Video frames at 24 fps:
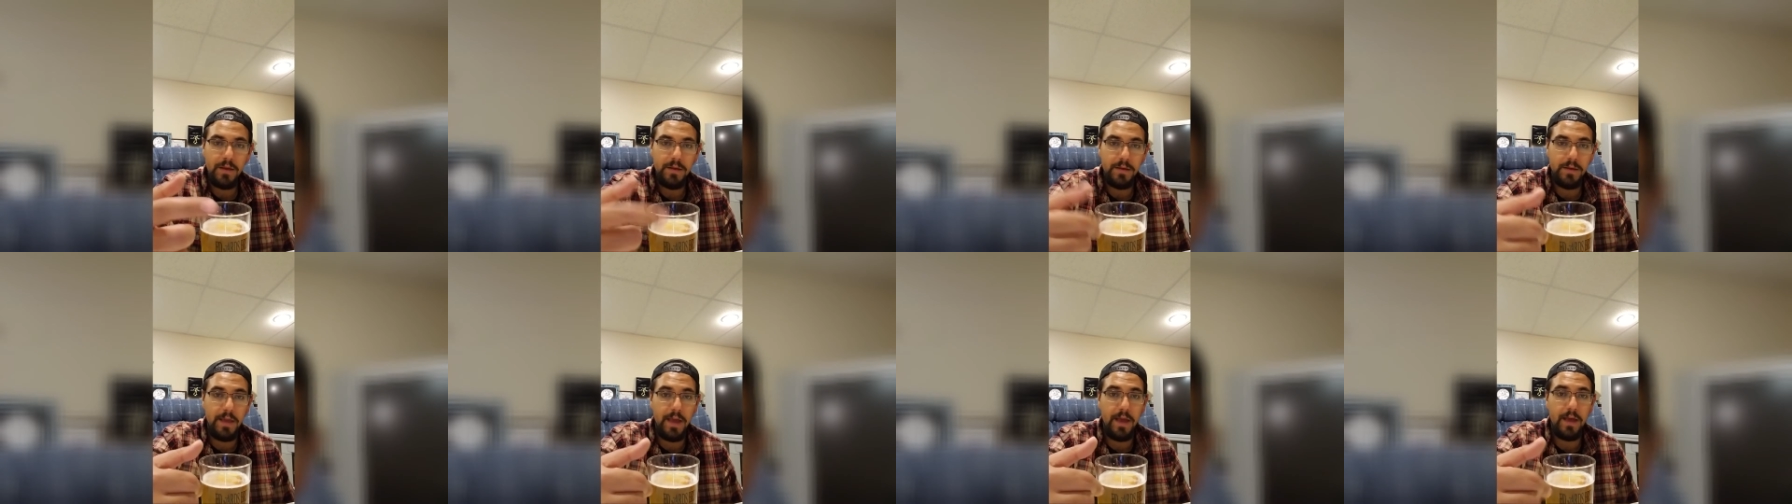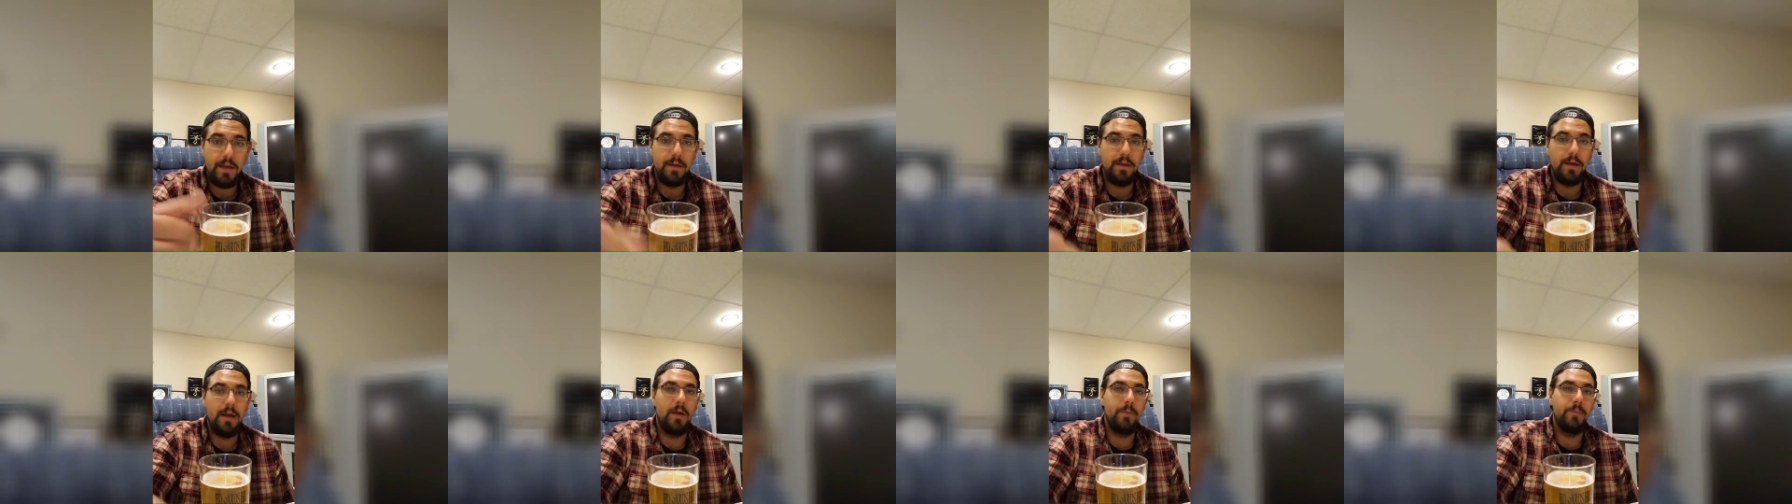Yeah,
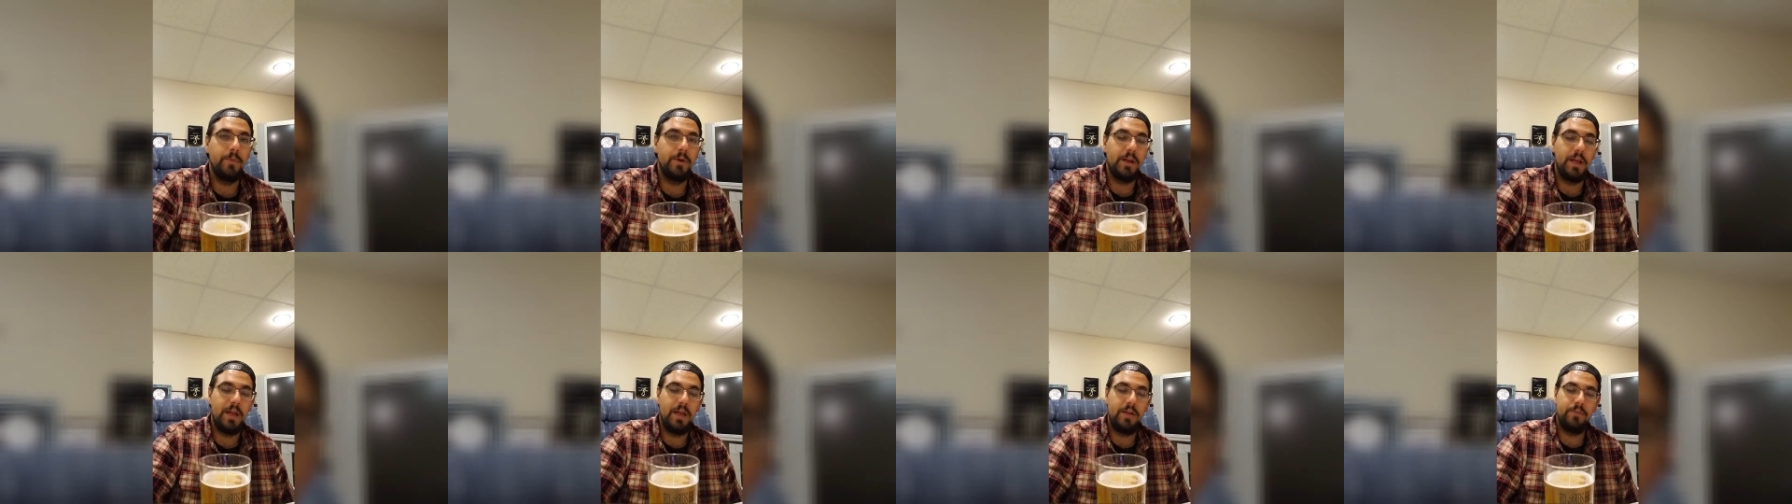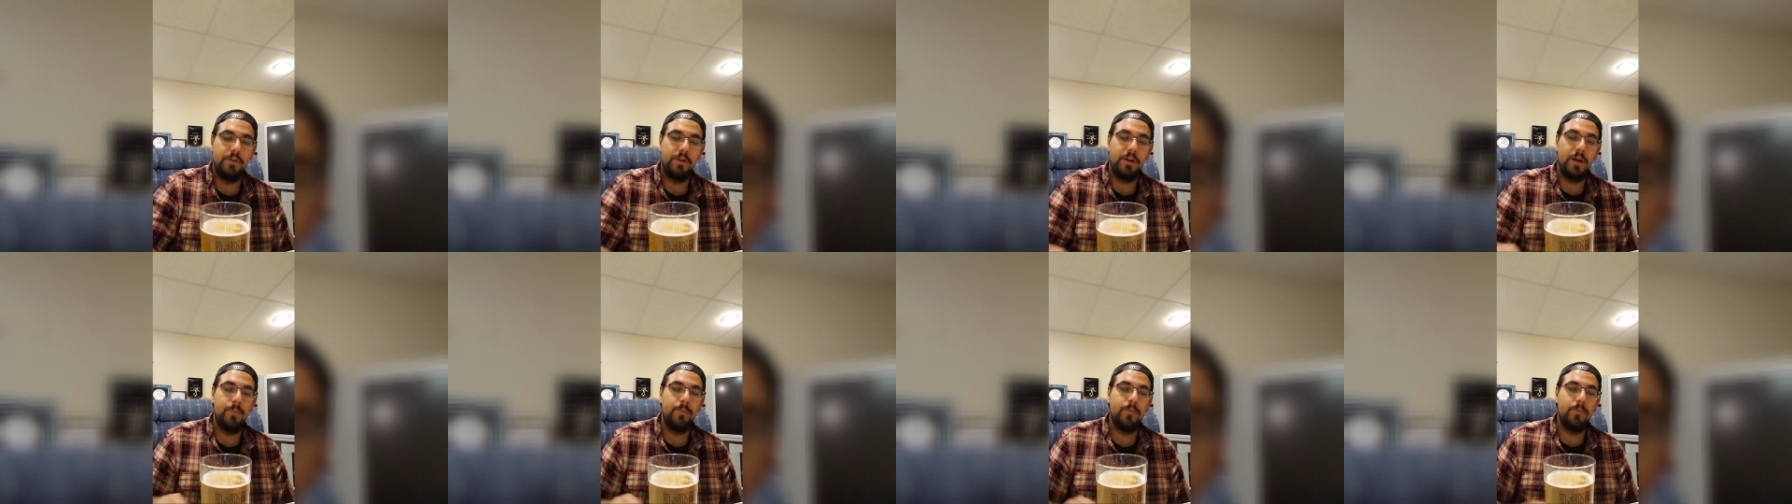I'm going to have
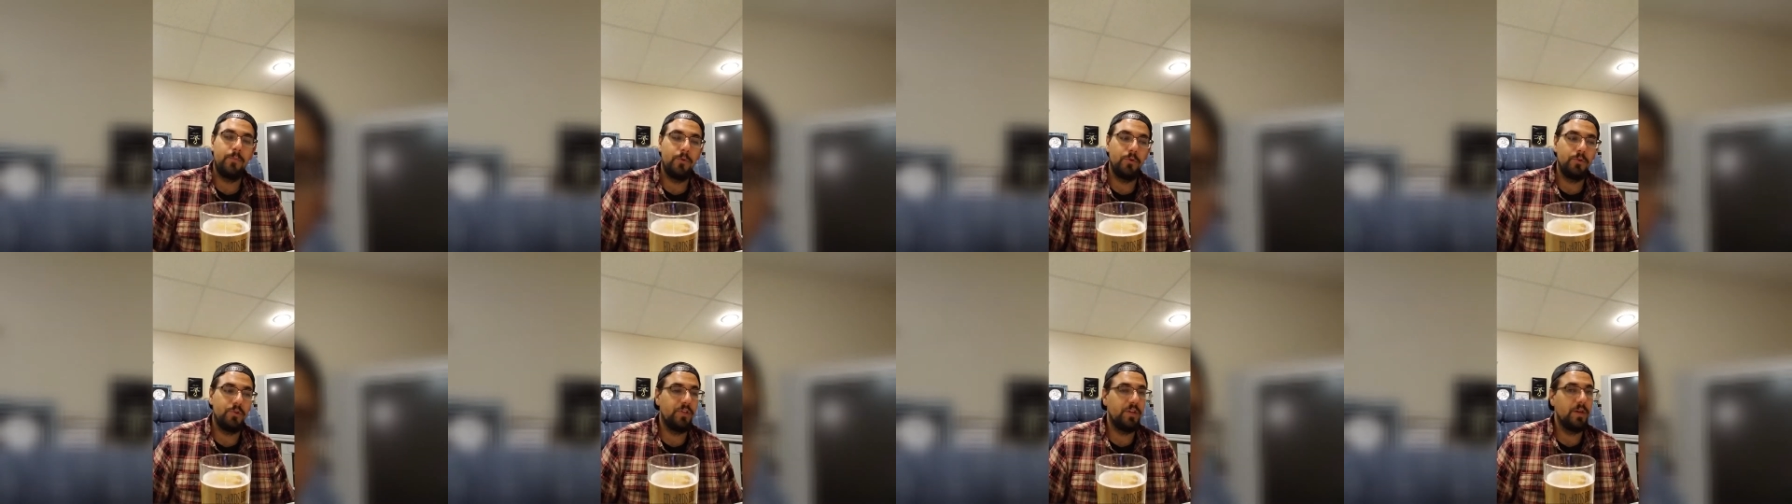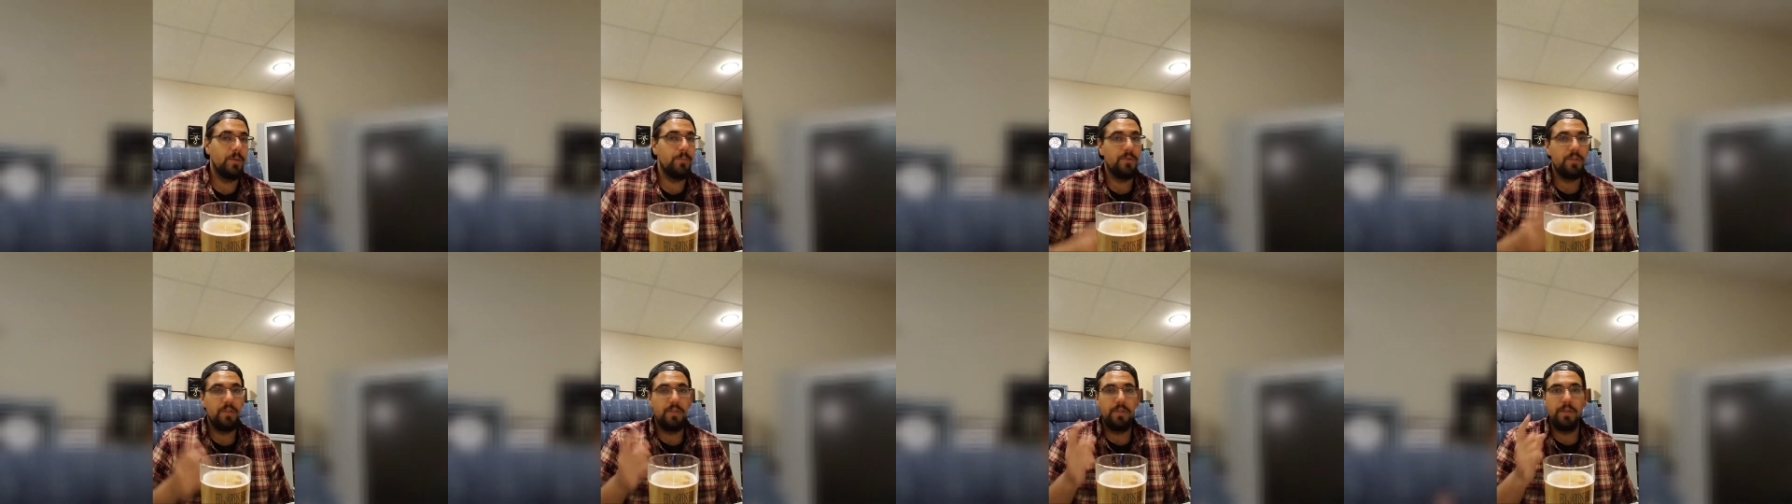a couple more sips,